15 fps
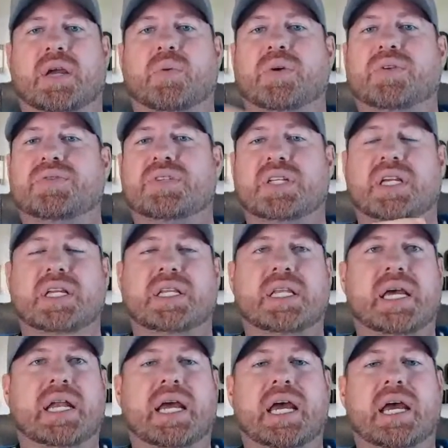And we've seen
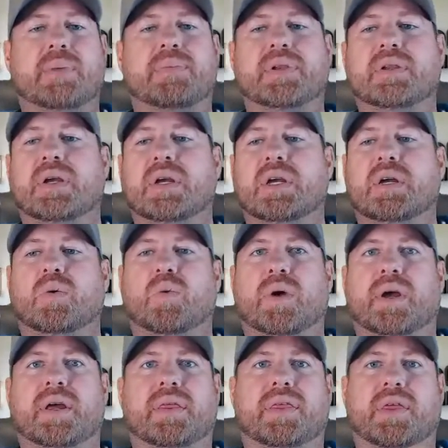that happen
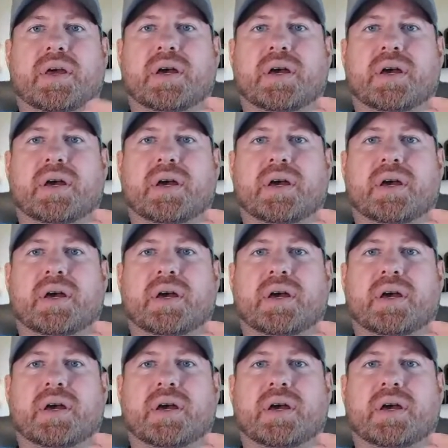with